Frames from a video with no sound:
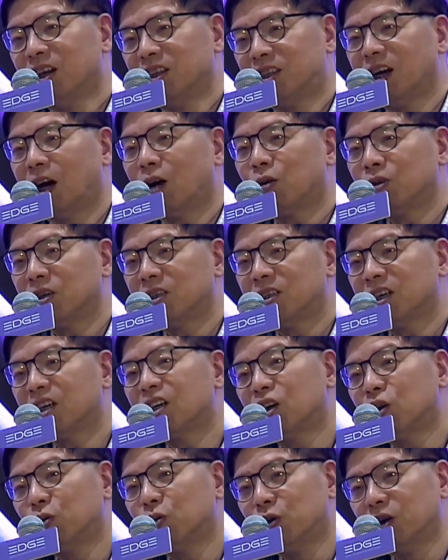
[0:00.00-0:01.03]
banking
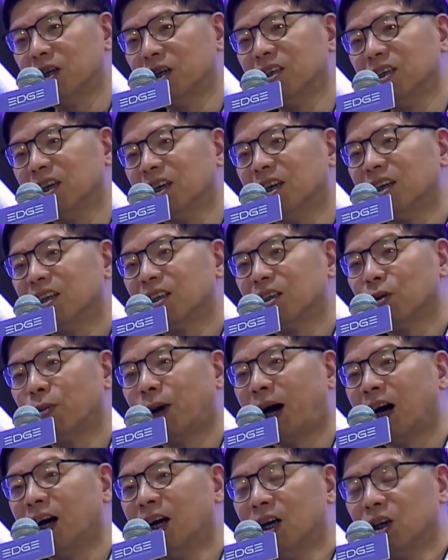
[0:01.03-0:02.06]
license.
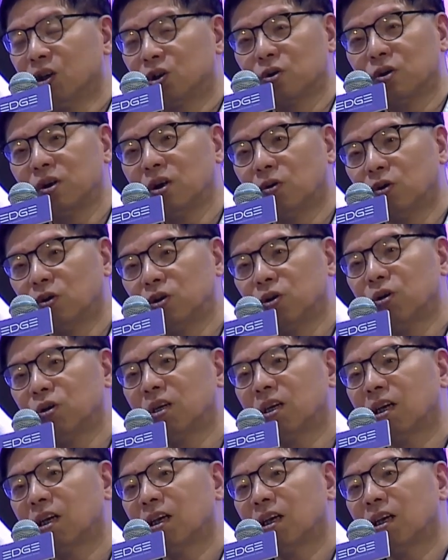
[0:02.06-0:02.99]
It's only